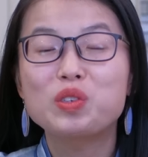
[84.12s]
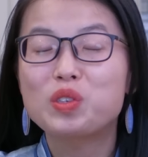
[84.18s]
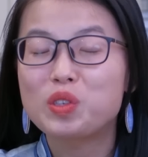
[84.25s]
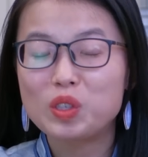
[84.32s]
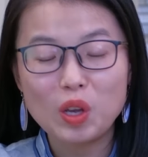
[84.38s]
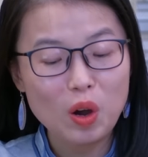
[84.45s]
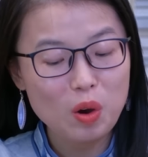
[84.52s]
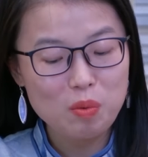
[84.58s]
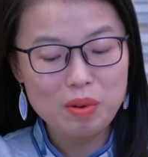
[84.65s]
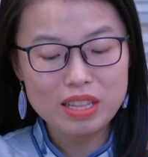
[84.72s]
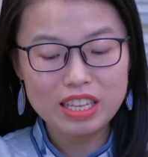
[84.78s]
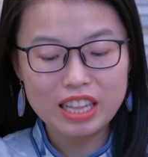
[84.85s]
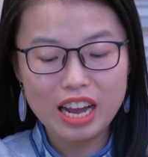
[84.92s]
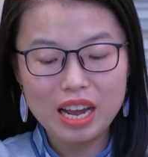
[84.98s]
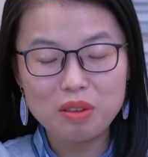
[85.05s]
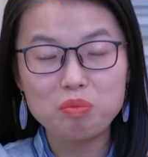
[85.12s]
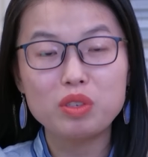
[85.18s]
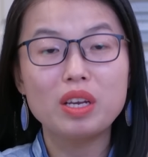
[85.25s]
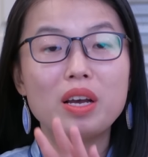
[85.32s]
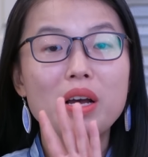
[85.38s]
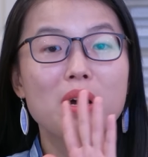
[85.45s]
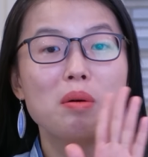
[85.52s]
so many times,
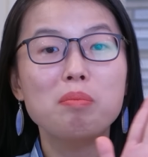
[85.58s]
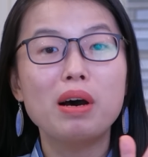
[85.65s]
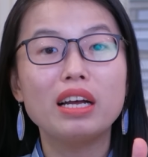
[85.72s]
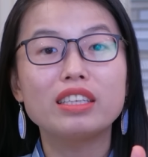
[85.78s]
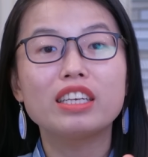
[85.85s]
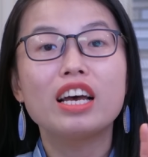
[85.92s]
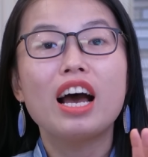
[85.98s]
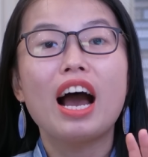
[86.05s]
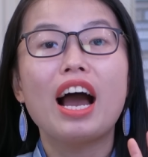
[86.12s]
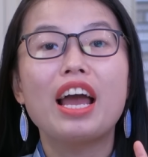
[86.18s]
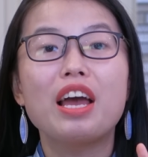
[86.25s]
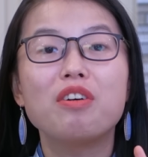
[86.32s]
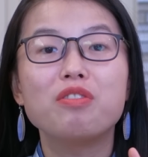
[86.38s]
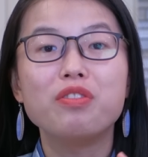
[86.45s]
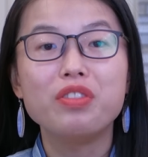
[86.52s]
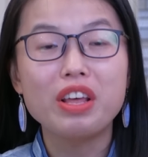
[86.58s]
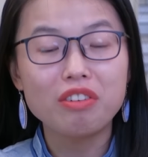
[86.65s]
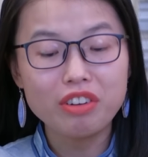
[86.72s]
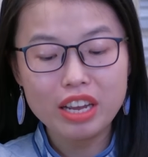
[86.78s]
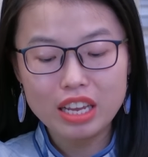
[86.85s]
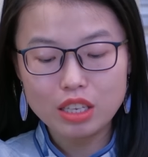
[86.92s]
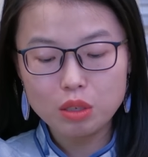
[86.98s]
but I have
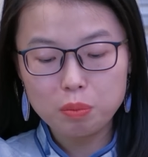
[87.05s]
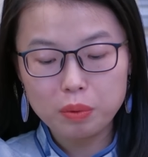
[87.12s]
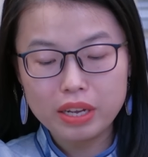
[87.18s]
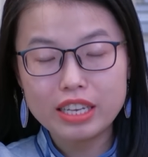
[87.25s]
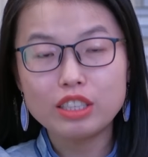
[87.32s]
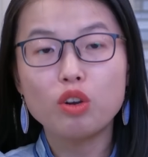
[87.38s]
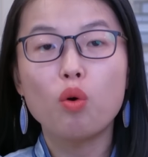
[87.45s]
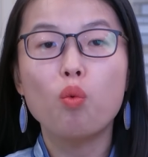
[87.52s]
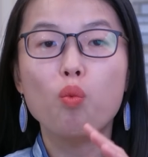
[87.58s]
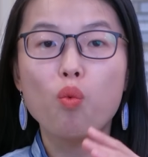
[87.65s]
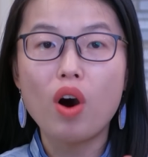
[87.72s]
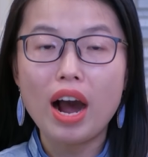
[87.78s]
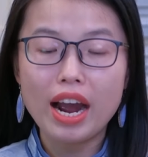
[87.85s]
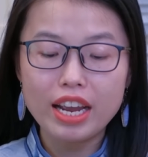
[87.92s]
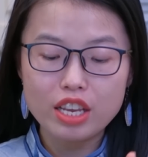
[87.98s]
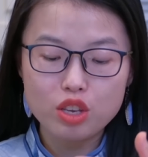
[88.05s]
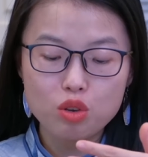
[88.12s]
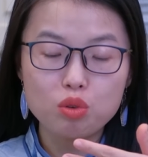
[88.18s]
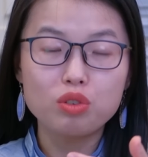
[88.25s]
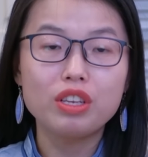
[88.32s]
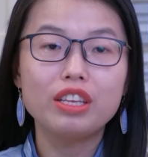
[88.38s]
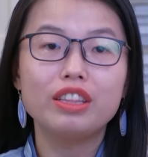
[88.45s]
never explained why
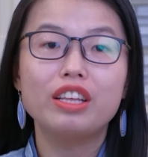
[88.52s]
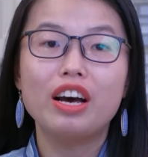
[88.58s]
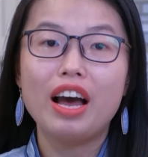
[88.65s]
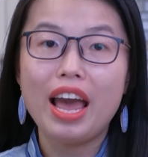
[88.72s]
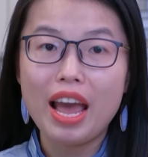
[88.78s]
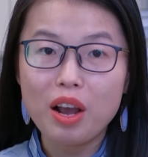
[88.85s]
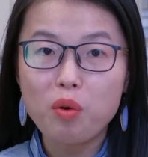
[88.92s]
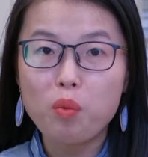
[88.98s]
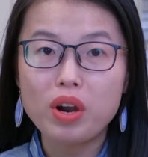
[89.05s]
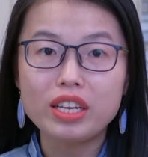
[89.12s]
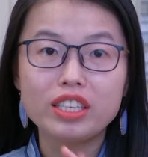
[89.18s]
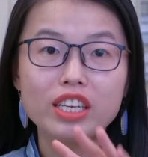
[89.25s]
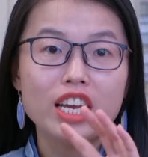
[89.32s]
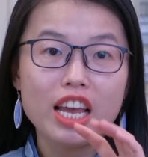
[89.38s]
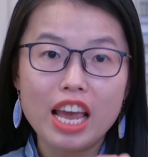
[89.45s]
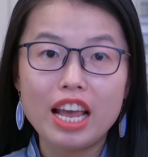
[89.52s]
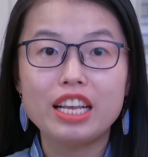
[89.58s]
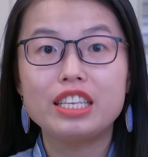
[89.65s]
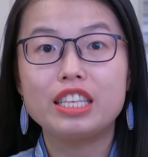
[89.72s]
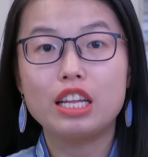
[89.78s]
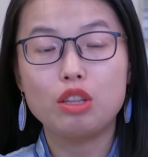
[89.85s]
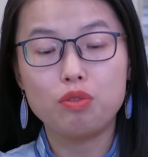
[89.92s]
using the egg white
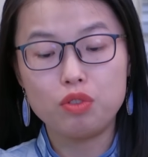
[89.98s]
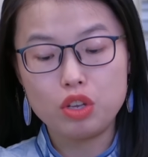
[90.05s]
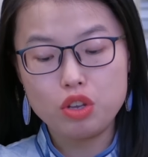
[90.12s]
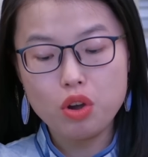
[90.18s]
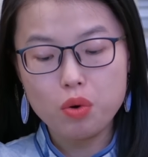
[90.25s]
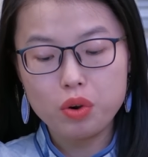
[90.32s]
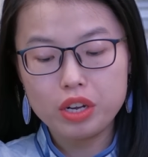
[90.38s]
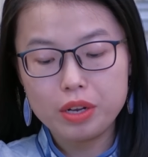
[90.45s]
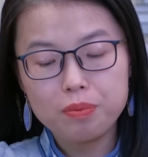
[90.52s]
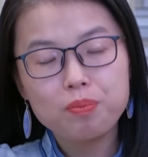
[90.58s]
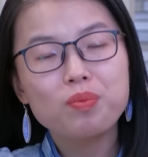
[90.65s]
instead of the yolk.